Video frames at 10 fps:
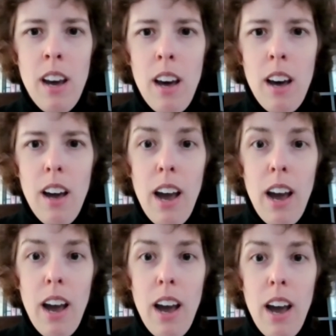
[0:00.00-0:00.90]

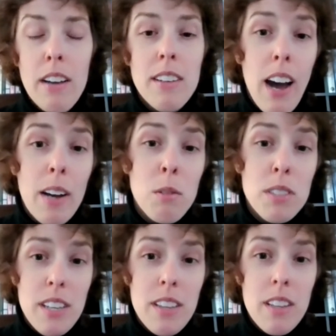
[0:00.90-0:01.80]
I will
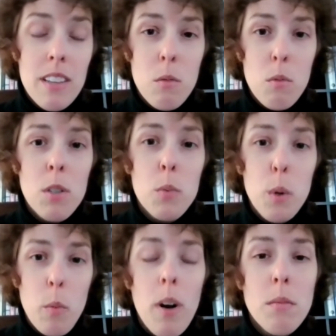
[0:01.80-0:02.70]
say that the World War
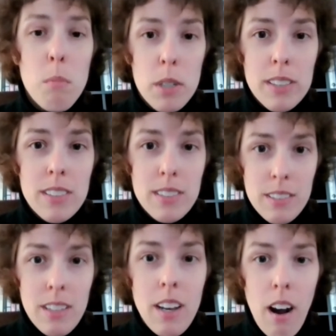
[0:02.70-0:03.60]
I books
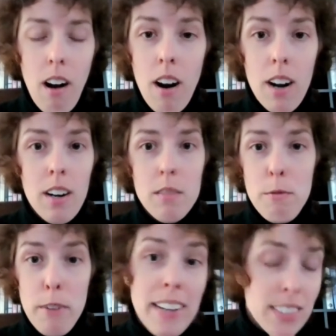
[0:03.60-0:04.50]
are
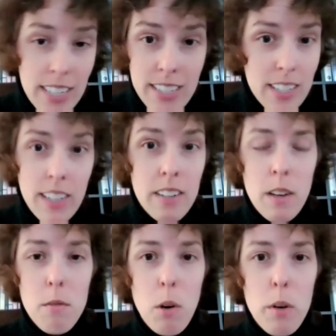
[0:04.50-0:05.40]
fascinating and have
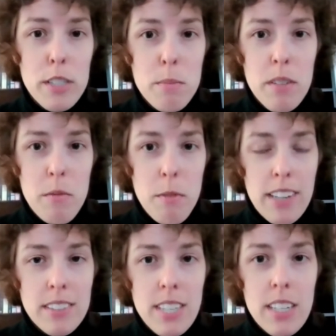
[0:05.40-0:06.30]
always been
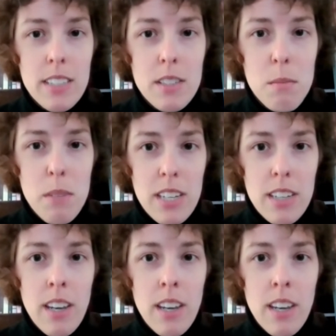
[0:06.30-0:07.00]
fascinating to me,